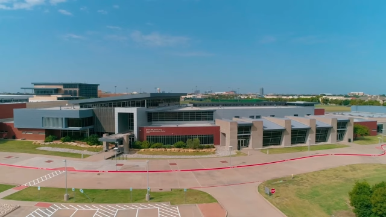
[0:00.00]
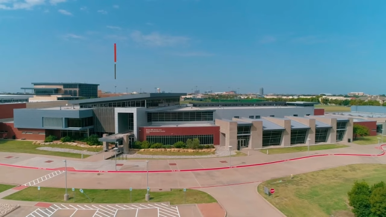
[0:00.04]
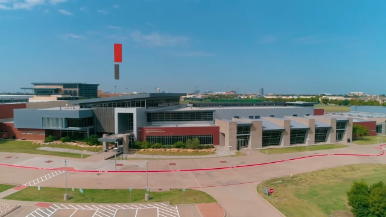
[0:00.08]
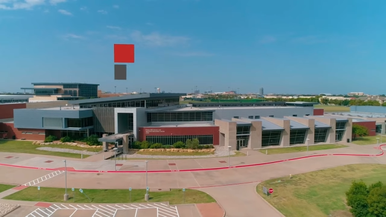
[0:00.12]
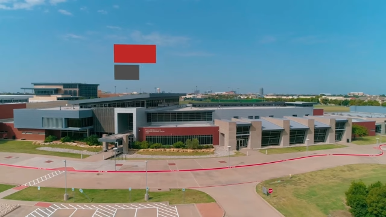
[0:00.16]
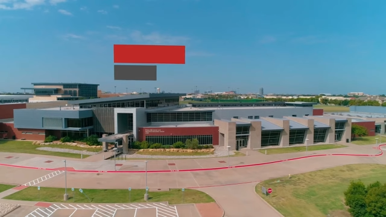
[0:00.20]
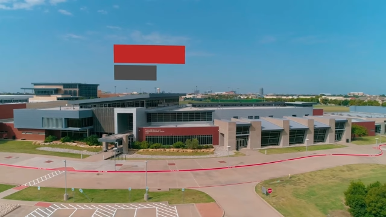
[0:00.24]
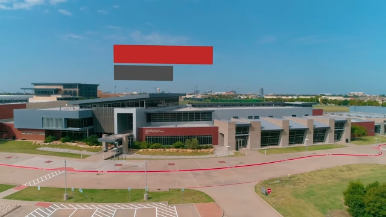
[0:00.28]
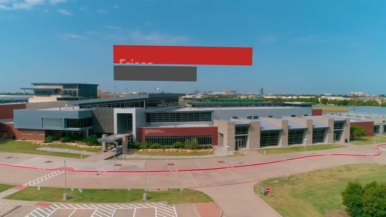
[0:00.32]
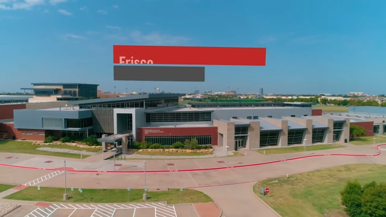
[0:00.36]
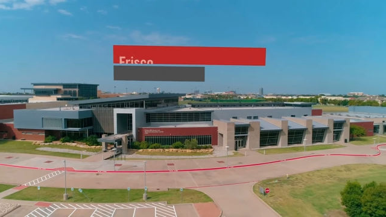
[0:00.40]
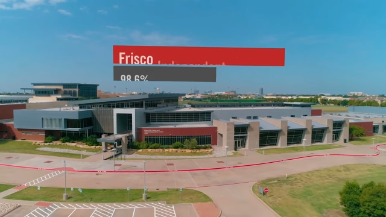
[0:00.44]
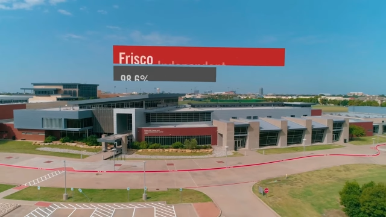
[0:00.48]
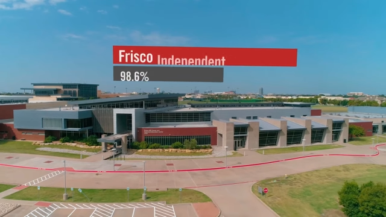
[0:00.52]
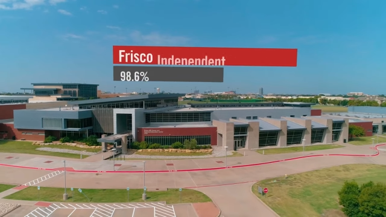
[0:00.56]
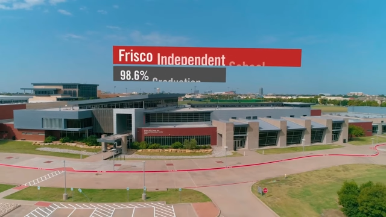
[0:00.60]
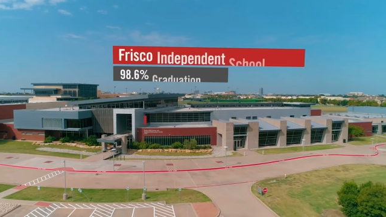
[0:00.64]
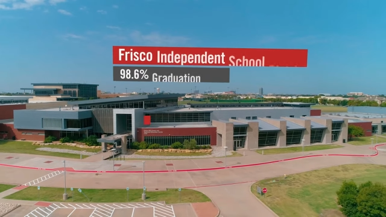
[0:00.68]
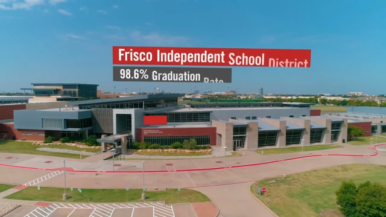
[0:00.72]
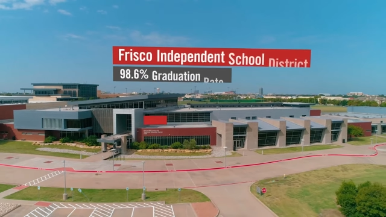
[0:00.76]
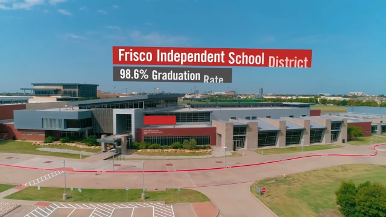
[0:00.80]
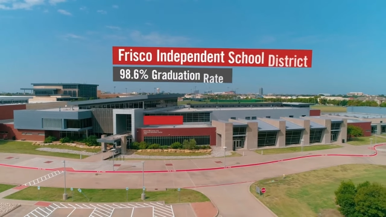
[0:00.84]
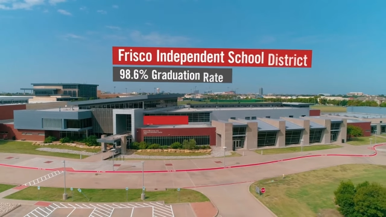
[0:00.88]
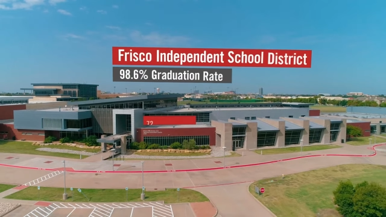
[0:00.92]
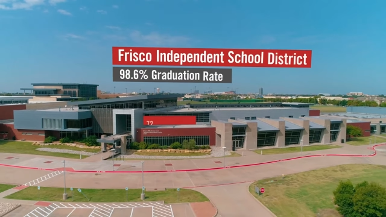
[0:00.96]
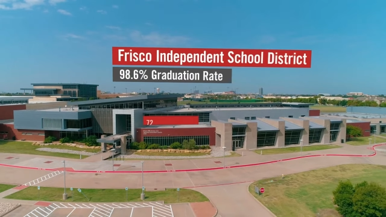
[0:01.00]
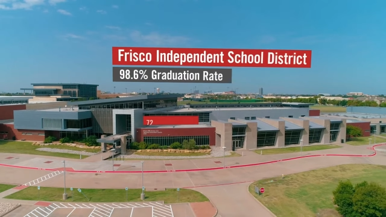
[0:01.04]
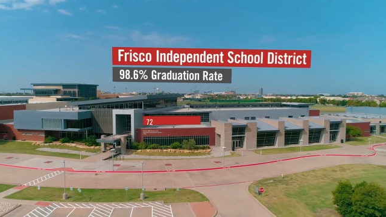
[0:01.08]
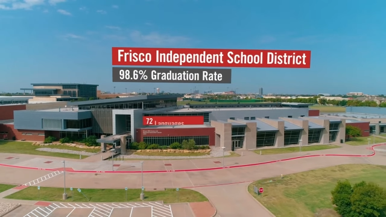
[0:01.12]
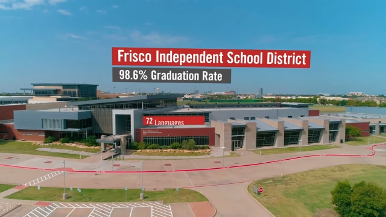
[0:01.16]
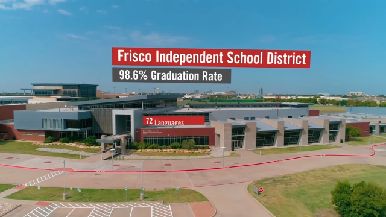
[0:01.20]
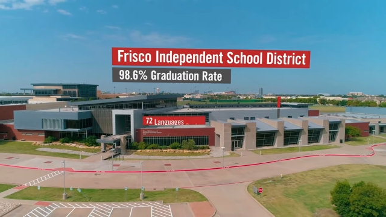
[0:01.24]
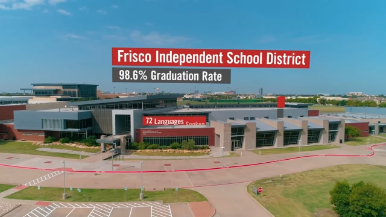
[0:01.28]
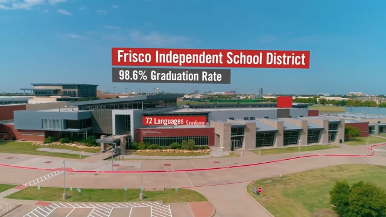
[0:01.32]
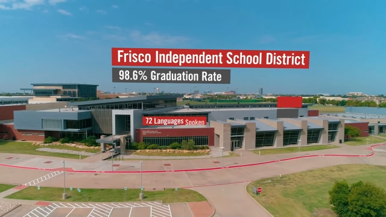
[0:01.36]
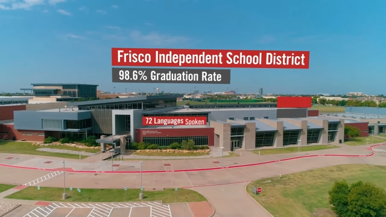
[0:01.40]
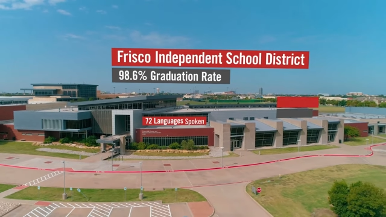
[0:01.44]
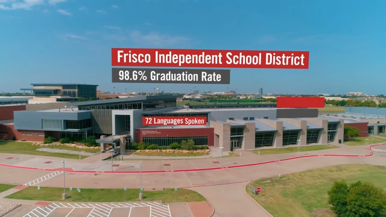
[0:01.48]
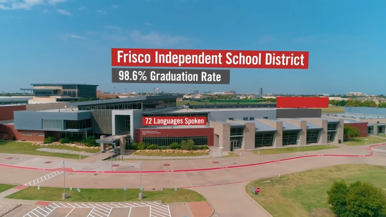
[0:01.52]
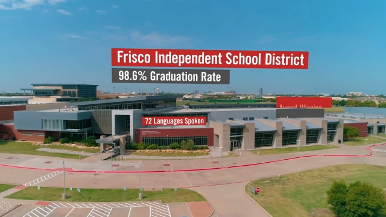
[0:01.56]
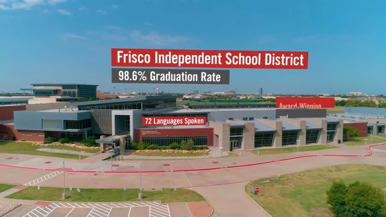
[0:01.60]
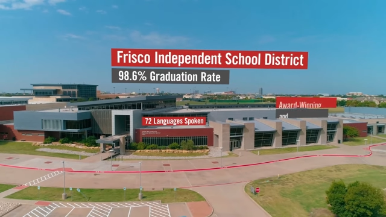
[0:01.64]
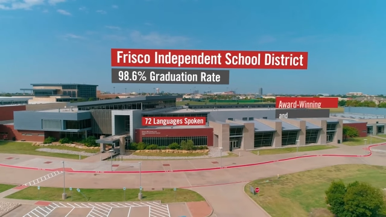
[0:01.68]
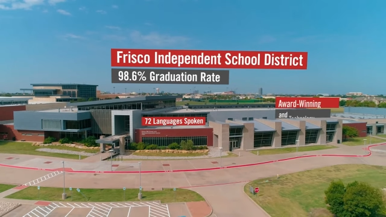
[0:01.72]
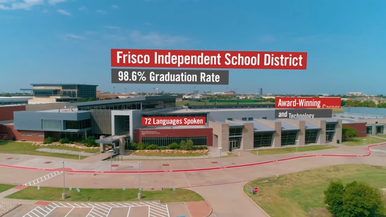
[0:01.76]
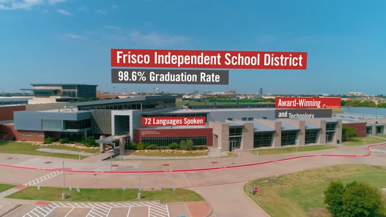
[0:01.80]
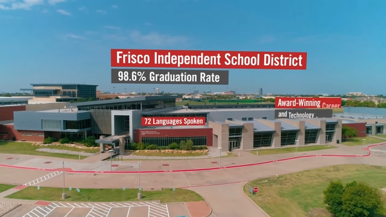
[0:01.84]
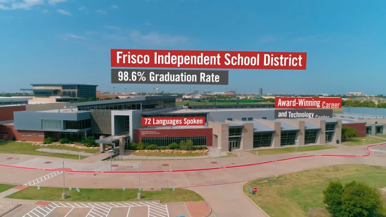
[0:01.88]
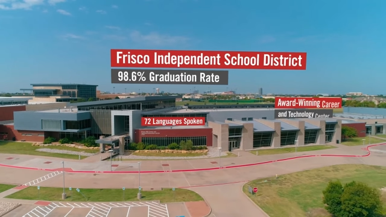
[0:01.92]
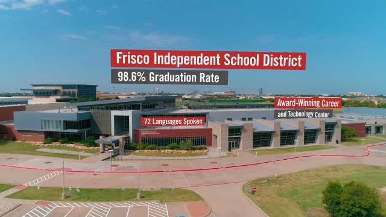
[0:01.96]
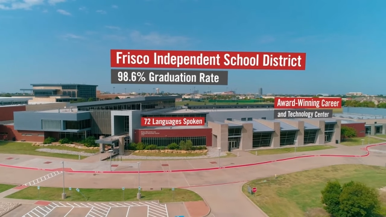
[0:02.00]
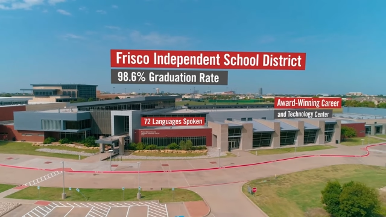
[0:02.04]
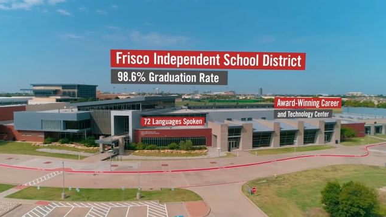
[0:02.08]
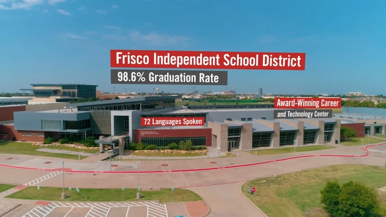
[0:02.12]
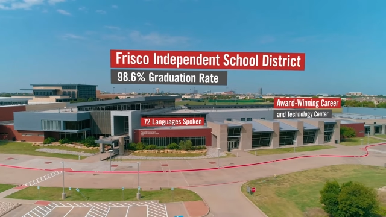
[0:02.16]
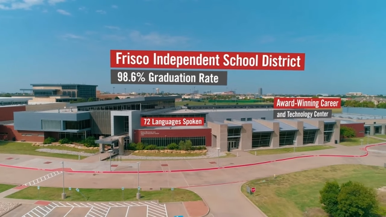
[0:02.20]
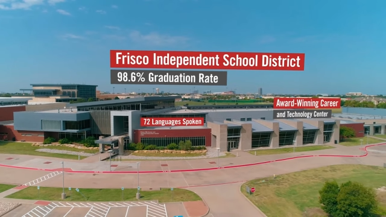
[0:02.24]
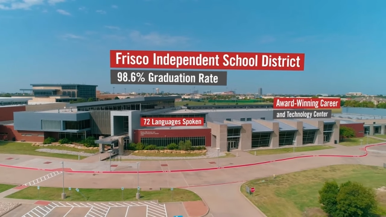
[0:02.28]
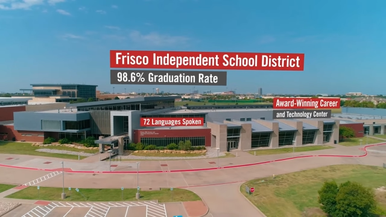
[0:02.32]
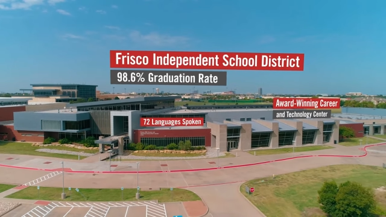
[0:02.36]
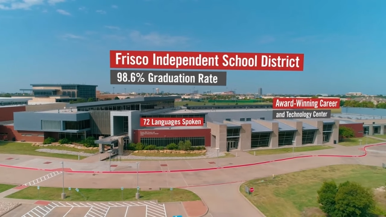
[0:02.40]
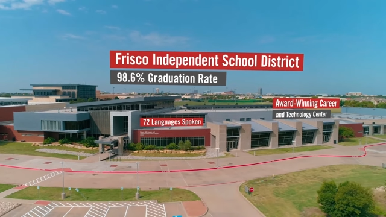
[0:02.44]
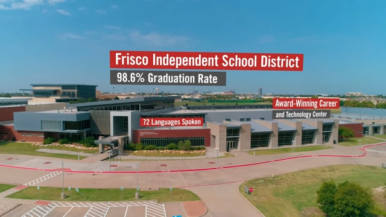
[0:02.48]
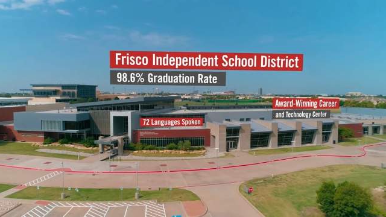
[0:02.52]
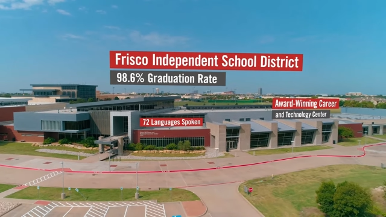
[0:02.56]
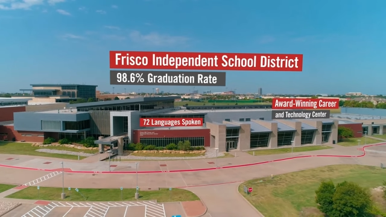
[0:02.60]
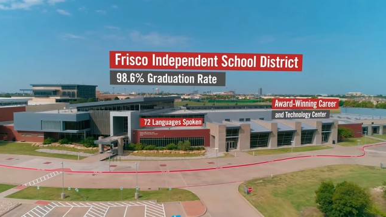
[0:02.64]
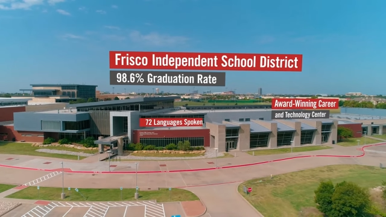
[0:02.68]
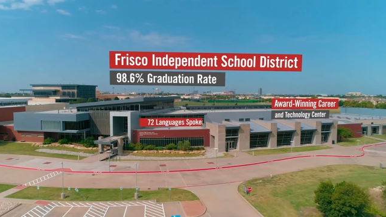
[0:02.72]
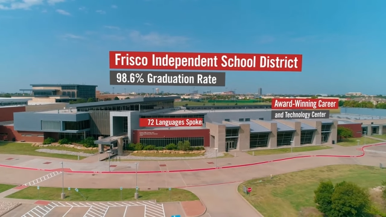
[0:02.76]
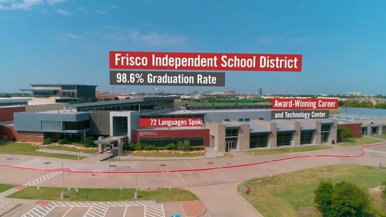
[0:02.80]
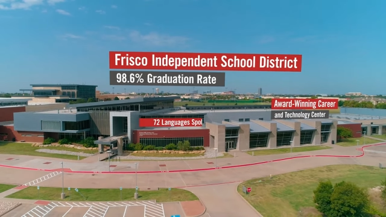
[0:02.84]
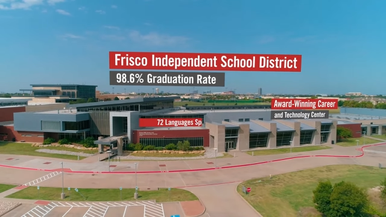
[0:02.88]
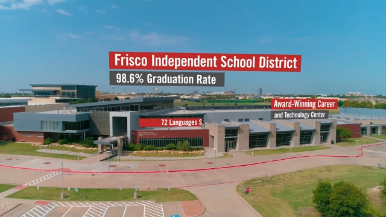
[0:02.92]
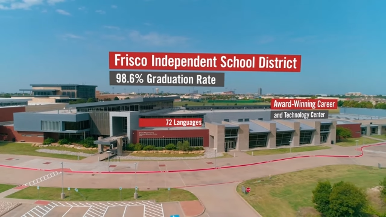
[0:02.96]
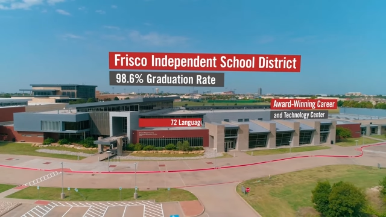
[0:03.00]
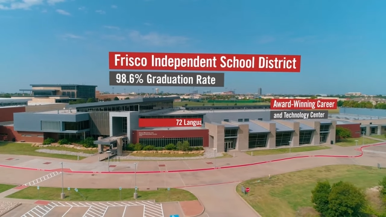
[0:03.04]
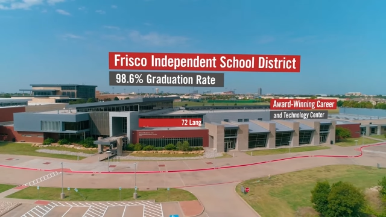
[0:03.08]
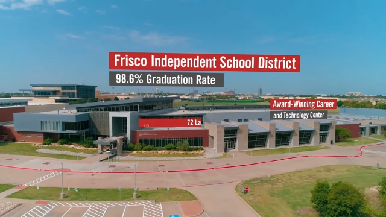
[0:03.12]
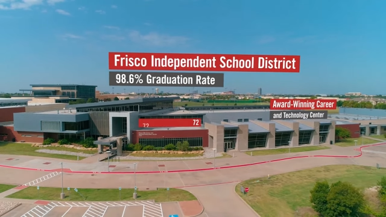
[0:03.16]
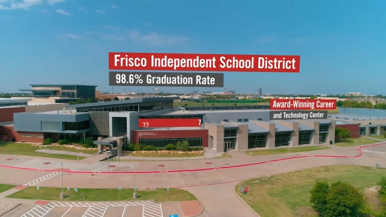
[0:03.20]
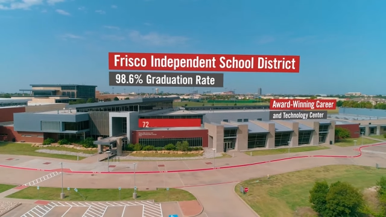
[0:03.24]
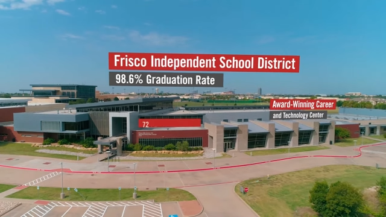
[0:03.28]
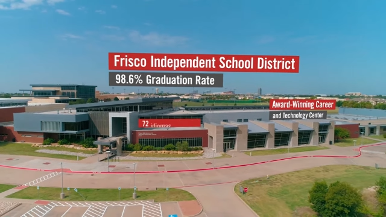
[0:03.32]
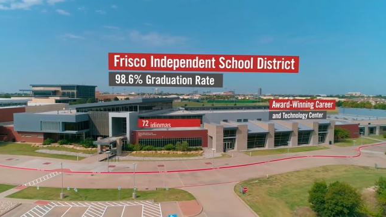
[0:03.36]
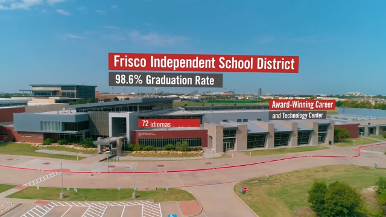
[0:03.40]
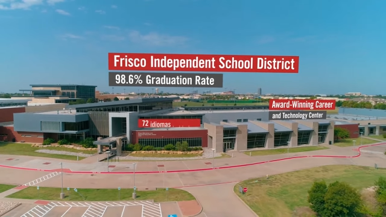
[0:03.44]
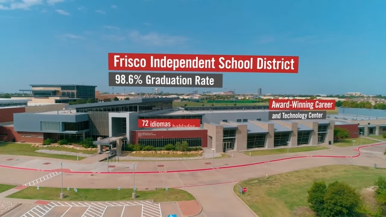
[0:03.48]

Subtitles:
Nobody's mouth can be seen.